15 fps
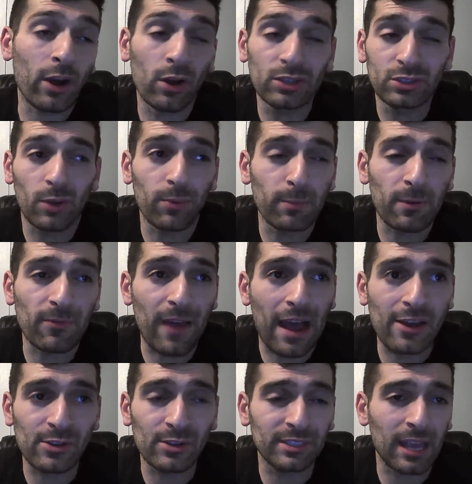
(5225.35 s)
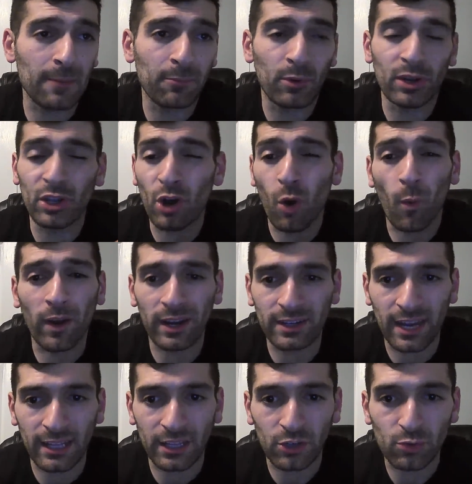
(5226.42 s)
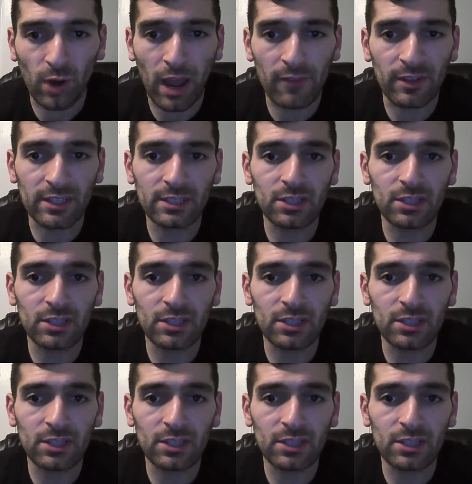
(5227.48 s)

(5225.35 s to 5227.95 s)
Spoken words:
also from a value standpoint, you don't want to daily drive it.